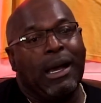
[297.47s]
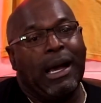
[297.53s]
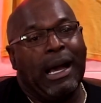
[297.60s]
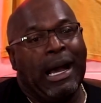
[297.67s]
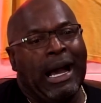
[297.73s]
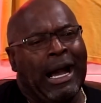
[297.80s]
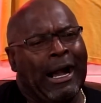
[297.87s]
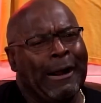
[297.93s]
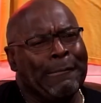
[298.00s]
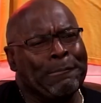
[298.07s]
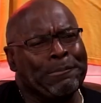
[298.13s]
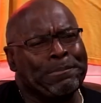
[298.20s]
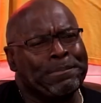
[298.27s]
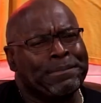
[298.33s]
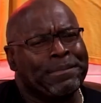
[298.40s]
Wow.
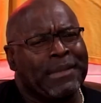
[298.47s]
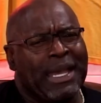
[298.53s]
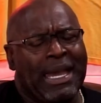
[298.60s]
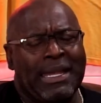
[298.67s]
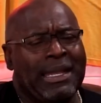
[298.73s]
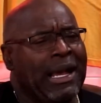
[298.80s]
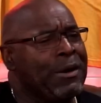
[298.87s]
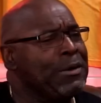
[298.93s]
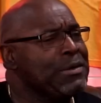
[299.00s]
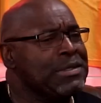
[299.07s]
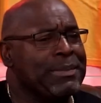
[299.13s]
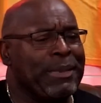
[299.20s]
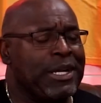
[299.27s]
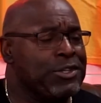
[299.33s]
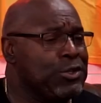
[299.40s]
And that was
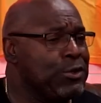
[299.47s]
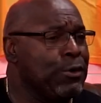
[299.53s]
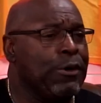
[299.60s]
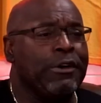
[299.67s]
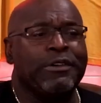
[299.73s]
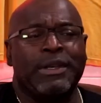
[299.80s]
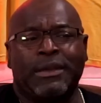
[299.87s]
my chore.